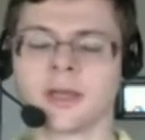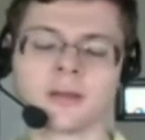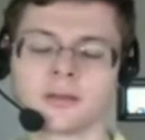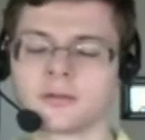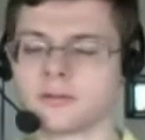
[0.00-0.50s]

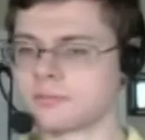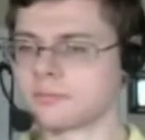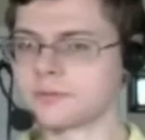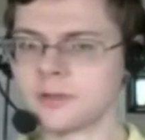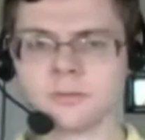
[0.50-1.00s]
And
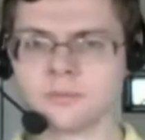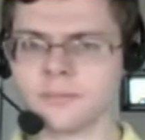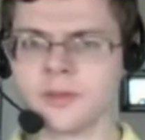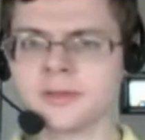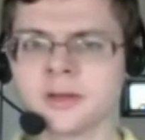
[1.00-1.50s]
so
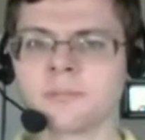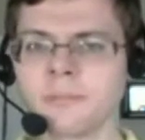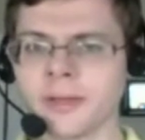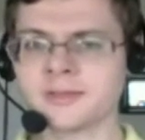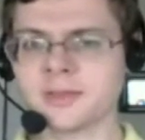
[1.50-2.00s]
these are
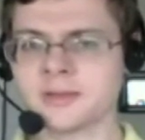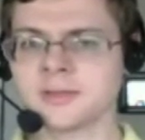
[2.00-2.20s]
basic,